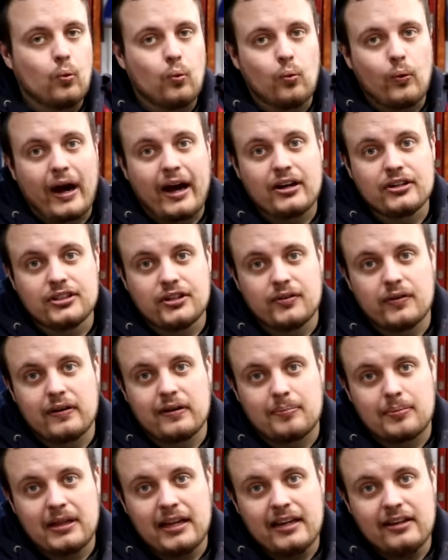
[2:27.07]
While you're
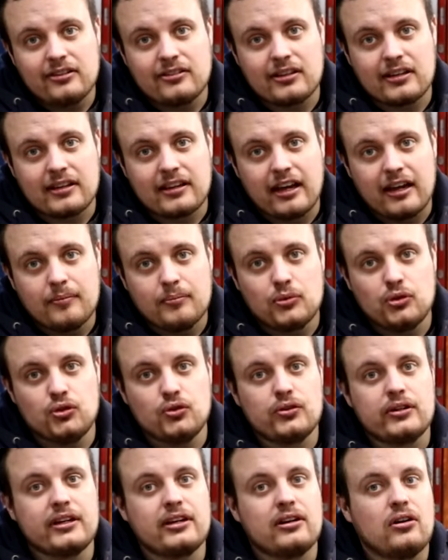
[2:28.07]
replacing them,
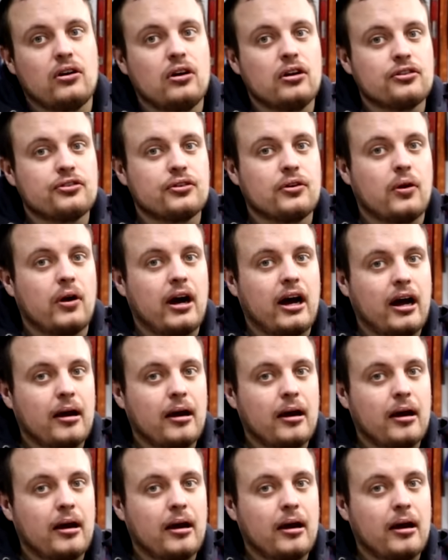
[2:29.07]
you can also